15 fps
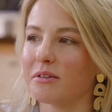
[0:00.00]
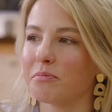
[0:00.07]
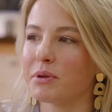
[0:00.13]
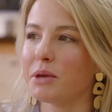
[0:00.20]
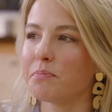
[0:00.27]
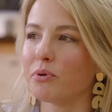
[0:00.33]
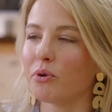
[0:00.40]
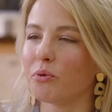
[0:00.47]

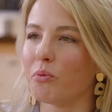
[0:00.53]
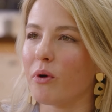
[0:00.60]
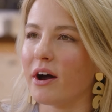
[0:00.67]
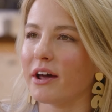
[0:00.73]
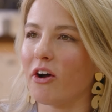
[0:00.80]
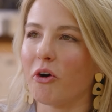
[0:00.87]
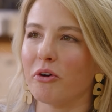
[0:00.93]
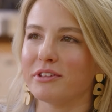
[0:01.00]
people
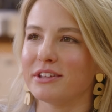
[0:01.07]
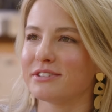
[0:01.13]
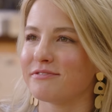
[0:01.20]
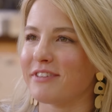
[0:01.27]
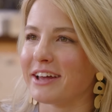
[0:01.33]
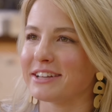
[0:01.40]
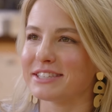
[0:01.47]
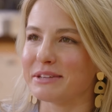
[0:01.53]
want all these
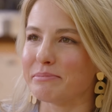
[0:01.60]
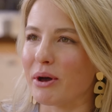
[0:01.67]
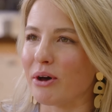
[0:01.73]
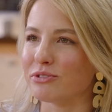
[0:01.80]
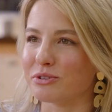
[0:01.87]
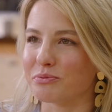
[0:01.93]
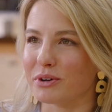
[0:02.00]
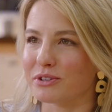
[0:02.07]
fancy
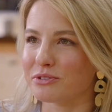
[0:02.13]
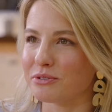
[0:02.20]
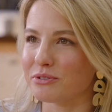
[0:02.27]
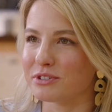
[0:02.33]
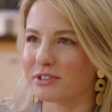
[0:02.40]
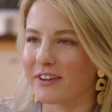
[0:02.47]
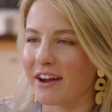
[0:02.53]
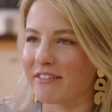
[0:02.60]
bells and
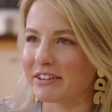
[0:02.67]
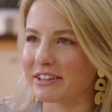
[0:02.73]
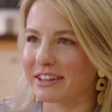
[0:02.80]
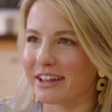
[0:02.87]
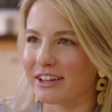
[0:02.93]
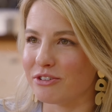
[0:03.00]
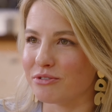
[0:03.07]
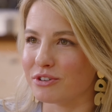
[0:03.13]
whistles of everything
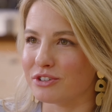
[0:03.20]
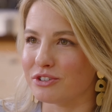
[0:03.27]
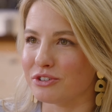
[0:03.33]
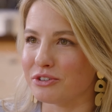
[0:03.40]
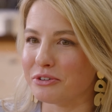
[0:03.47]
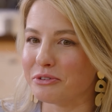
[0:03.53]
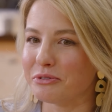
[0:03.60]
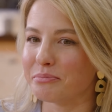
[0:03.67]
that you can
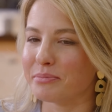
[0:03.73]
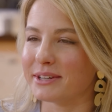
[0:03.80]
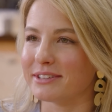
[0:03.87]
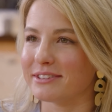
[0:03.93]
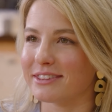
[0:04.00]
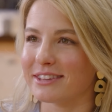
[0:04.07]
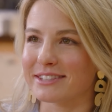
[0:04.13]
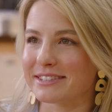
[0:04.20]
do, but
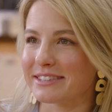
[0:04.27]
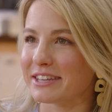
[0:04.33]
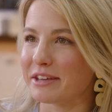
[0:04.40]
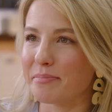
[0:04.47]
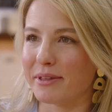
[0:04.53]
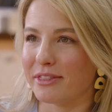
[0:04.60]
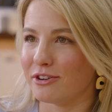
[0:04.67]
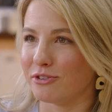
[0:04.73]
the
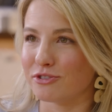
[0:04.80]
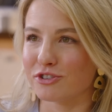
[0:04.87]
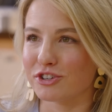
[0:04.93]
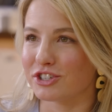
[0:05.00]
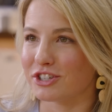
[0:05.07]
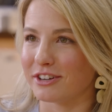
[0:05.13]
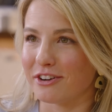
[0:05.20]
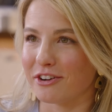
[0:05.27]
sleep and the
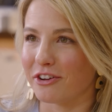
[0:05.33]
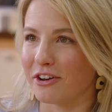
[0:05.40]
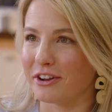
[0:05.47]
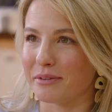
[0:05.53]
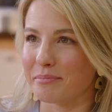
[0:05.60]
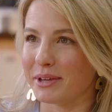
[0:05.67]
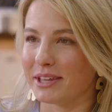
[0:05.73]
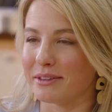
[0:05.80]
nutrition are going
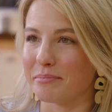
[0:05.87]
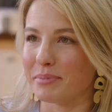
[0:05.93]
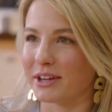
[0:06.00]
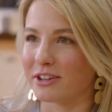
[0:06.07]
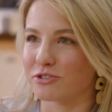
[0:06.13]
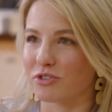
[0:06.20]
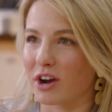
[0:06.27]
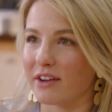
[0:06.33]
to be the
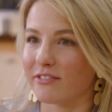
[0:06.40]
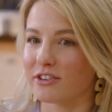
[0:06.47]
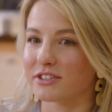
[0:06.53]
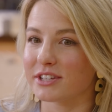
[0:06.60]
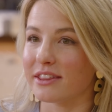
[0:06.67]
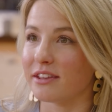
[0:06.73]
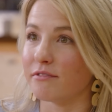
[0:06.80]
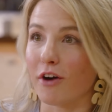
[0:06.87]
biggest drivers
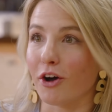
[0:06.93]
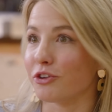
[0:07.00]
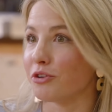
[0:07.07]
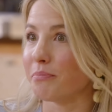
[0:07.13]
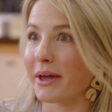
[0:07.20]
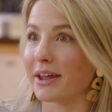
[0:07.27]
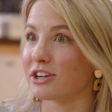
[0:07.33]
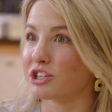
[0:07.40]
and then
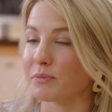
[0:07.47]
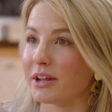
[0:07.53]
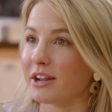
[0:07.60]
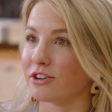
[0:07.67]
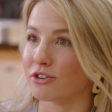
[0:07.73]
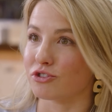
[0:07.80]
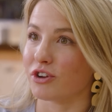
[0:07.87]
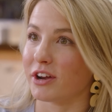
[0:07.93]
volume management
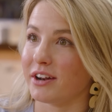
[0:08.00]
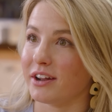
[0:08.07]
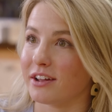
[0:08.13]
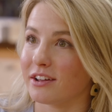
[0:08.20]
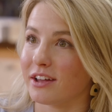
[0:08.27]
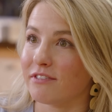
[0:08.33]
in your training.